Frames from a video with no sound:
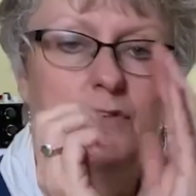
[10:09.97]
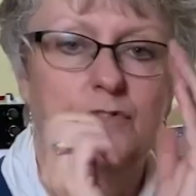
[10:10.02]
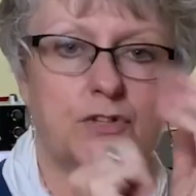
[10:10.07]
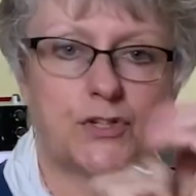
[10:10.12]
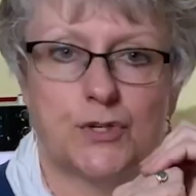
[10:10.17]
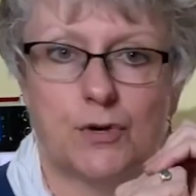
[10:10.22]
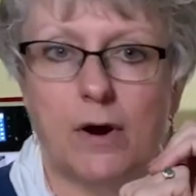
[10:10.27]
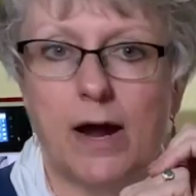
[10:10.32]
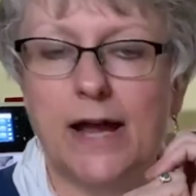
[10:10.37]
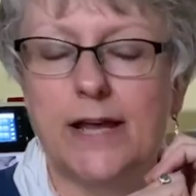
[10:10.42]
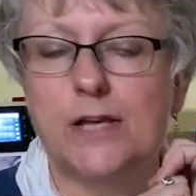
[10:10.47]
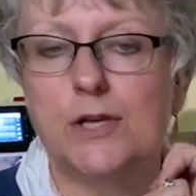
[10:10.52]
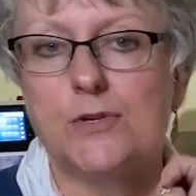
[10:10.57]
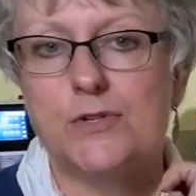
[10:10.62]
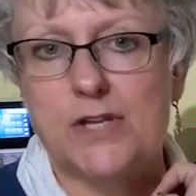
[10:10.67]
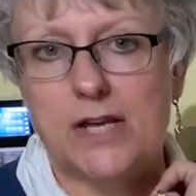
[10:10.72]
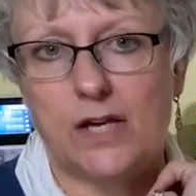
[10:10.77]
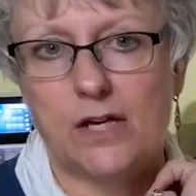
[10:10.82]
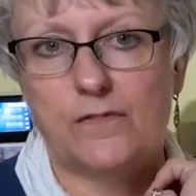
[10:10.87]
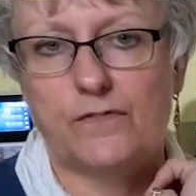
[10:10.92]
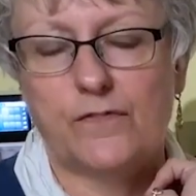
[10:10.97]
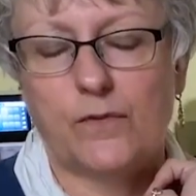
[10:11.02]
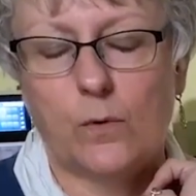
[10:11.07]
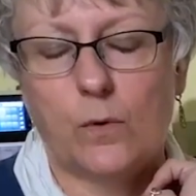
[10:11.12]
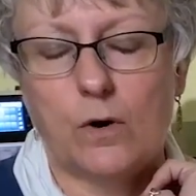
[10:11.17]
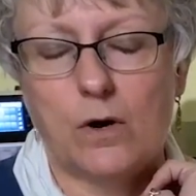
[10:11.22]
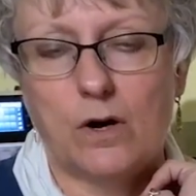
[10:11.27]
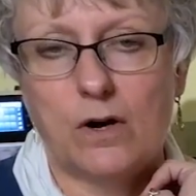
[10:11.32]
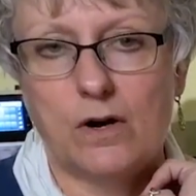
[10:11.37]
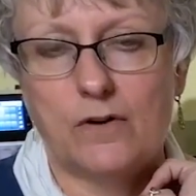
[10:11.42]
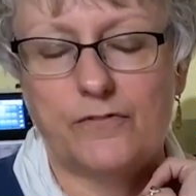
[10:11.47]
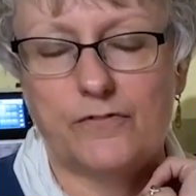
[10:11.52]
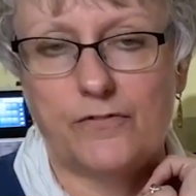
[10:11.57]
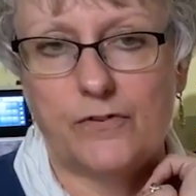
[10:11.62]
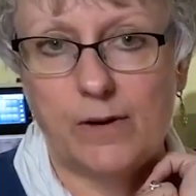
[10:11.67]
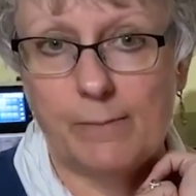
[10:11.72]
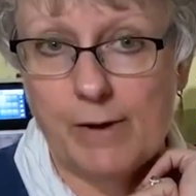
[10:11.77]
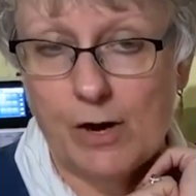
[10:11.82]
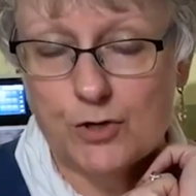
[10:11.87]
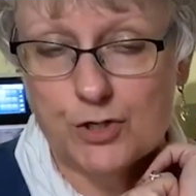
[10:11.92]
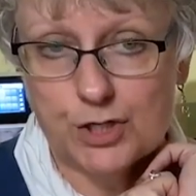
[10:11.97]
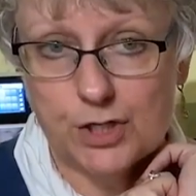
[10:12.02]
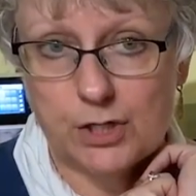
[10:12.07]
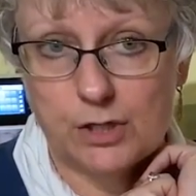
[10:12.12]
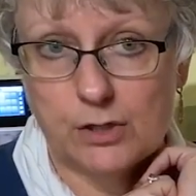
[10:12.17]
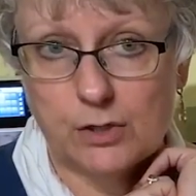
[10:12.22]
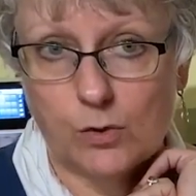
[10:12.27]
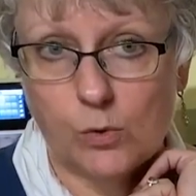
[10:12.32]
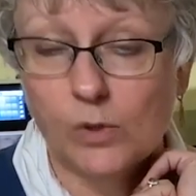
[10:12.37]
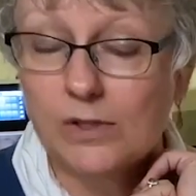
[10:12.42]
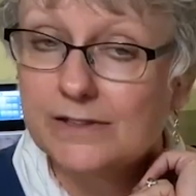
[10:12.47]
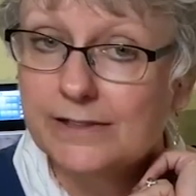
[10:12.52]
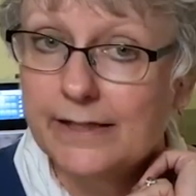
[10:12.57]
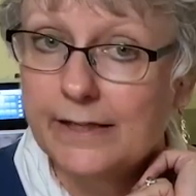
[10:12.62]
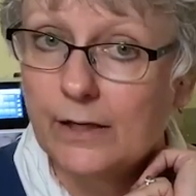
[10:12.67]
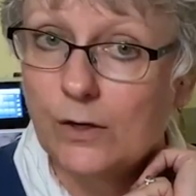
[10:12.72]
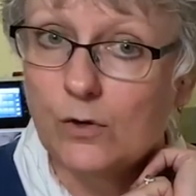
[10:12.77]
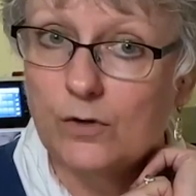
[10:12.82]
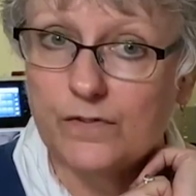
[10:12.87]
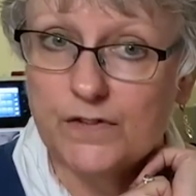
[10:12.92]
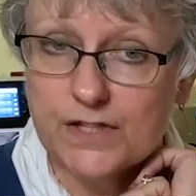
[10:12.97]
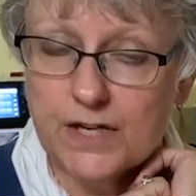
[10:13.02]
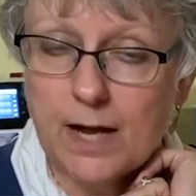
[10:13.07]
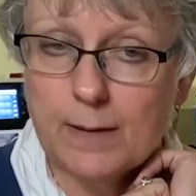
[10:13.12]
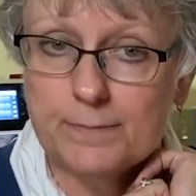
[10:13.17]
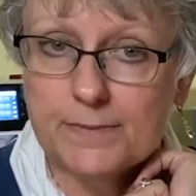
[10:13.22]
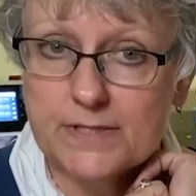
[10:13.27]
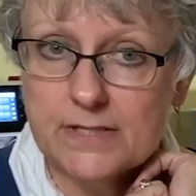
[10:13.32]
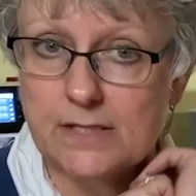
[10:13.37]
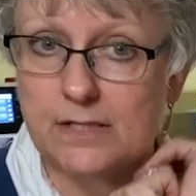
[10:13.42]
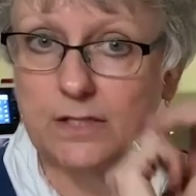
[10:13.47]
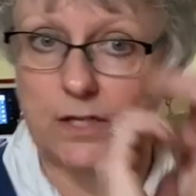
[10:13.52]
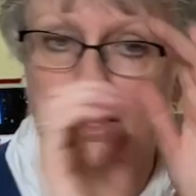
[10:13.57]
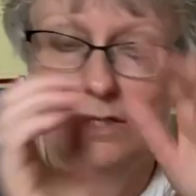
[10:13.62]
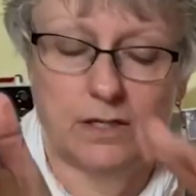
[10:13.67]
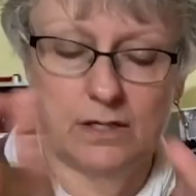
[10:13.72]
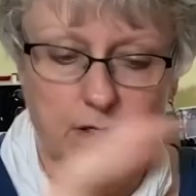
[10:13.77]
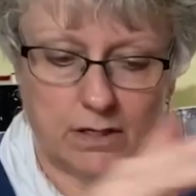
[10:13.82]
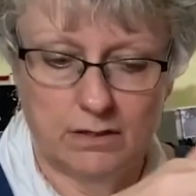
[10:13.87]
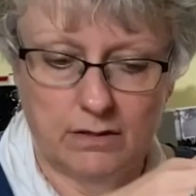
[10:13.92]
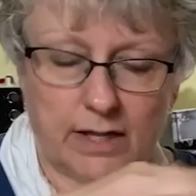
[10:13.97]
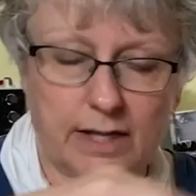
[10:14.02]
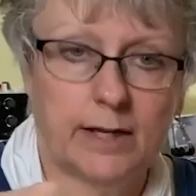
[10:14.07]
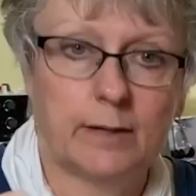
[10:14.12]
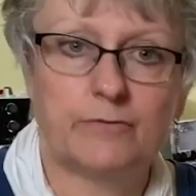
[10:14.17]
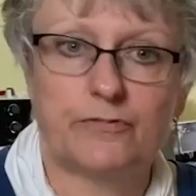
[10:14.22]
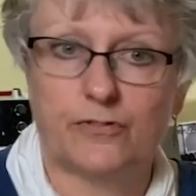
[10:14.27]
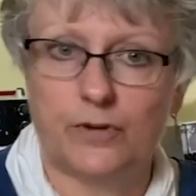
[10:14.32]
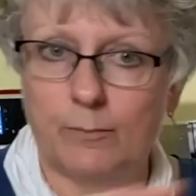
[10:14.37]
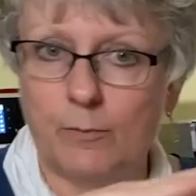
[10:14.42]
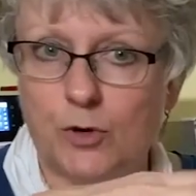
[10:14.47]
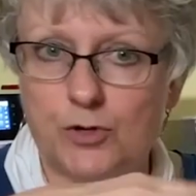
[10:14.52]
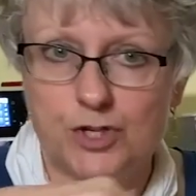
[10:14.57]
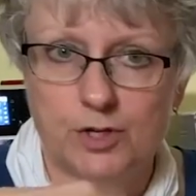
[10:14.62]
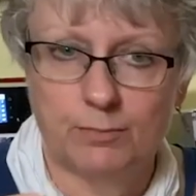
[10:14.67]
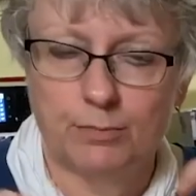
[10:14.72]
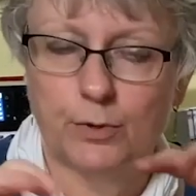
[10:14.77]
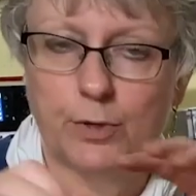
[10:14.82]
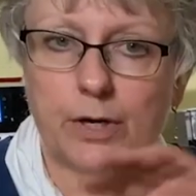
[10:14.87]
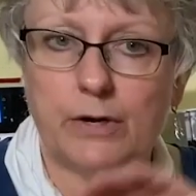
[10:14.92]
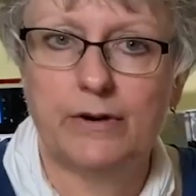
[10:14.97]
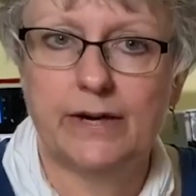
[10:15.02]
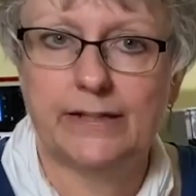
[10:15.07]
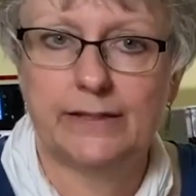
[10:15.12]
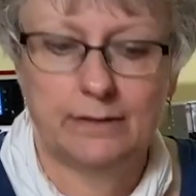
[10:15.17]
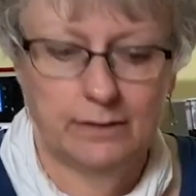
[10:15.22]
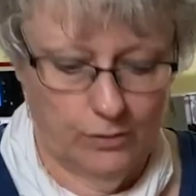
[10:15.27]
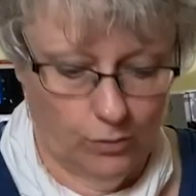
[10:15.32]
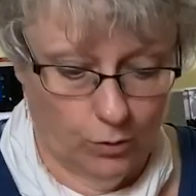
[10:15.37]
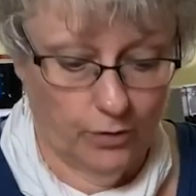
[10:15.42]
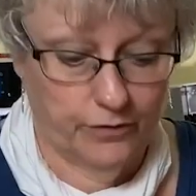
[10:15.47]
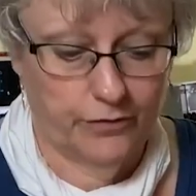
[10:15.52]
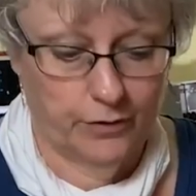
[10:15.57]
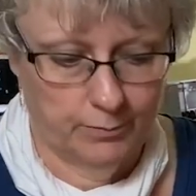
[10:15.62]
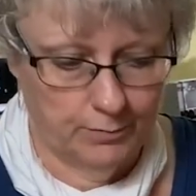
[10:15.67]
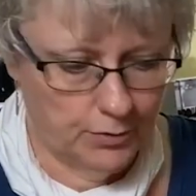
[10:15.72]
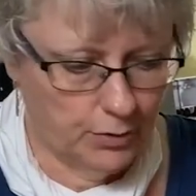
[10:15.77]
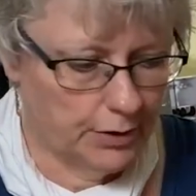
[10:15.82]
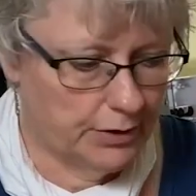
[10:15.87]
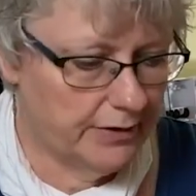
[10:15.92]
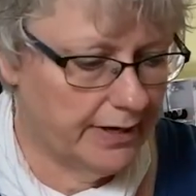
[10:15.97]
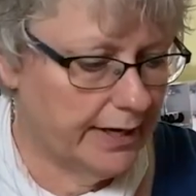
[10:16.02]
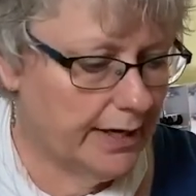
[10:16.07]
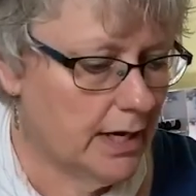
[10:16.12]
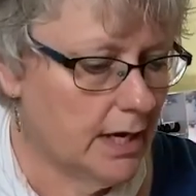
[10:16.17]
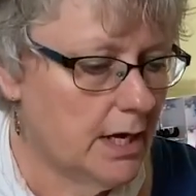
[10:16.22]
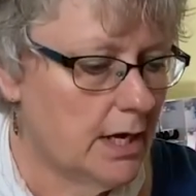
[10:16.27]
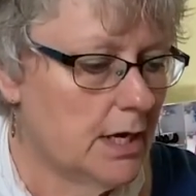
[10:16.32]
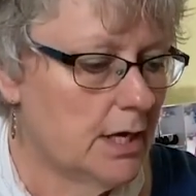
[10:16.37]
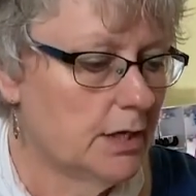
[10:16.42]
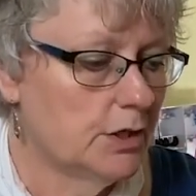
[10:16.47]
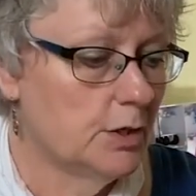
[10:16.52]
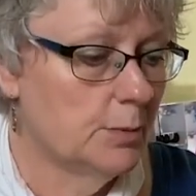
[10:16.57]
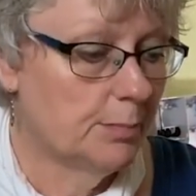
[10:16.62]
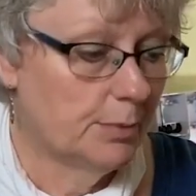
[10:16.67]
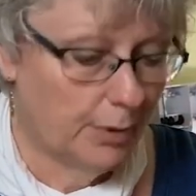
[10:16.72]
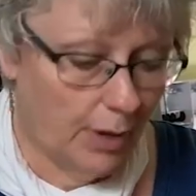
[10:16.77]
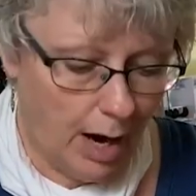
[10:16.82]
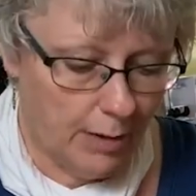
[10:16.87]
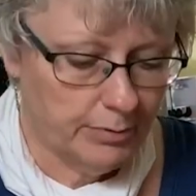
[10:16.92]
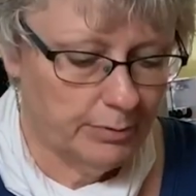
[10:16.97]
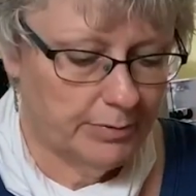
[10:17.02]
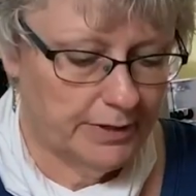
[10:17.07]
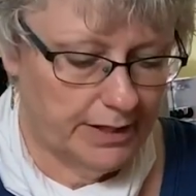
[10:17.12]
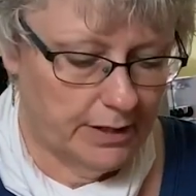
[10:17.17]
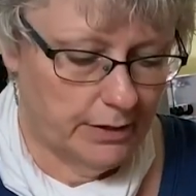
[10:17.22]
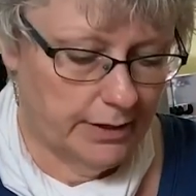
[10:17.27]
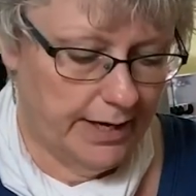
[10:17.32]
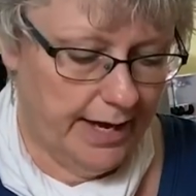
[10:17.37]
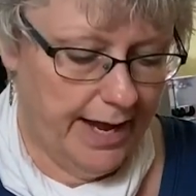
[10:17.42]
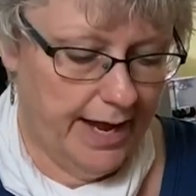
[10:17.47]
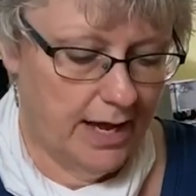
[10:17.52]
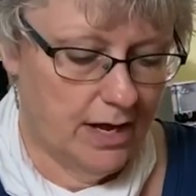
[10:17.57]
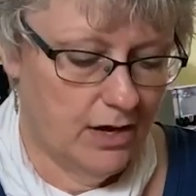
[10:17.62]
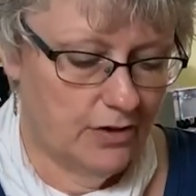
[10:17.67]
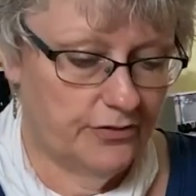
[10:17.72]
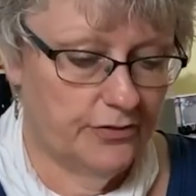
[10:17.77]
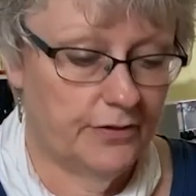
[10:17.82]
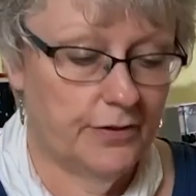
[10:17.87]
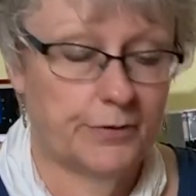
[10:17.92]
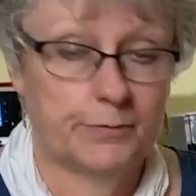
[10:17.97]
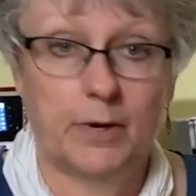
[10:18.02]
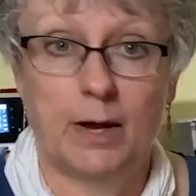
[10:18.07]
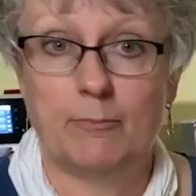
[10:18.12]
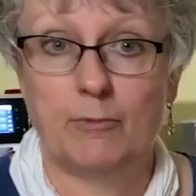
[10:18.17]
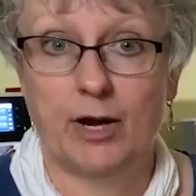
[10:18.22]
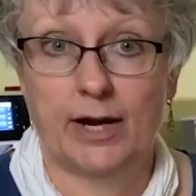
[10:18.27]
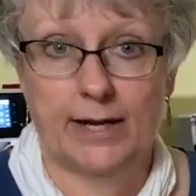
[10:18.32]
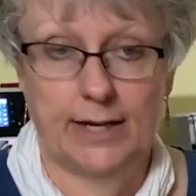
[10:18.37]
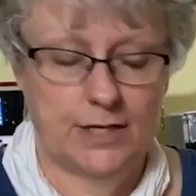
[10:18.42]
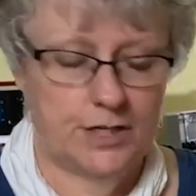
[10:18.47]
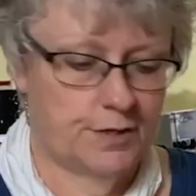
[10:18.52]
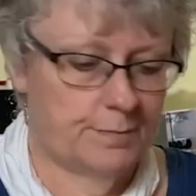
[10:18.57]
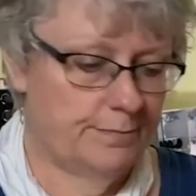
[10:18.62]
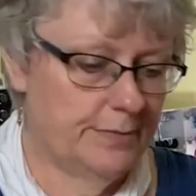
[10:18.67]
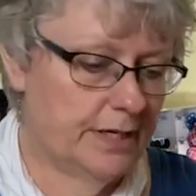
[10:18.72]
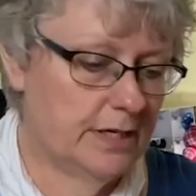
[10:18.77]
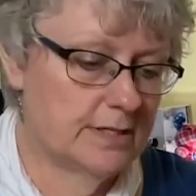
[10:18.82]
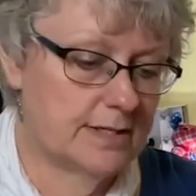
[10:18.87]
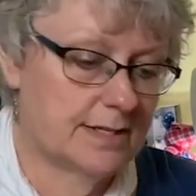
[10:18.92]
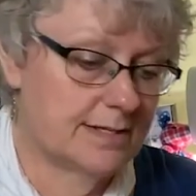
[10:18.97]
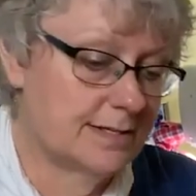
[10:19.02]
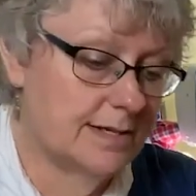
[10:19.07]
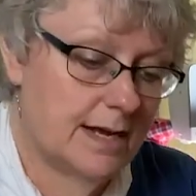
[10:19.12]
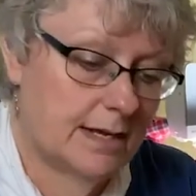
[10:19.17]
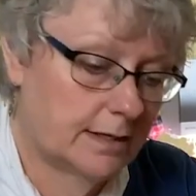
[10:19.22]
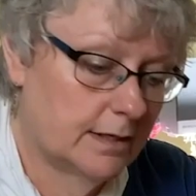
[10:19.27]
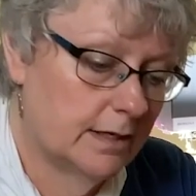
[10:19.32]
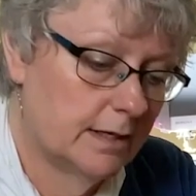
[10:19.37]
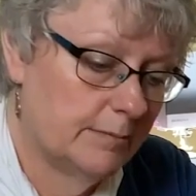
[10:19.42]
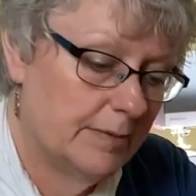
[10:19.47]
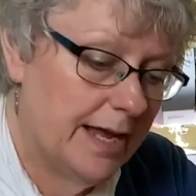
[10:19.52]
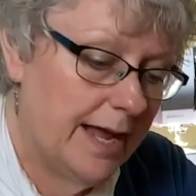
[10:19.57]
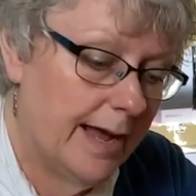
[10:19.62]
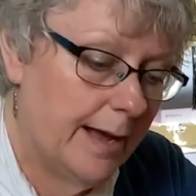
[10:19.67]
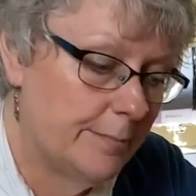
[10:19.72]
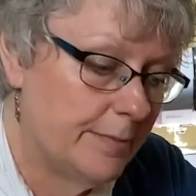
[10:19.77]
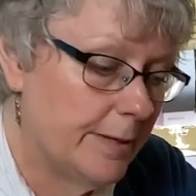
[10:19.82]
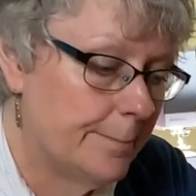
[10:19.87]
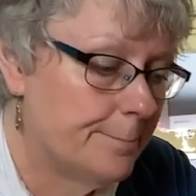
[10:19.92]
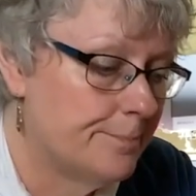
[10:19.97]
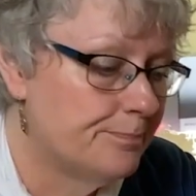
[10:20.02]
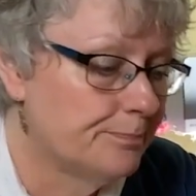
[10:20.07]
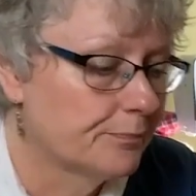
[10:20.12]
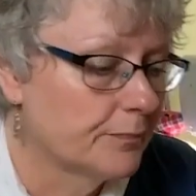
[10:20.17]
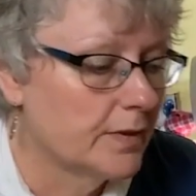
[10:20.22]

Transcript: If you try using it for free motion quilting or for top stitch, like in free motion embroidering or for embroidering, you're probably going to have thread breakage because it's not going to be happy.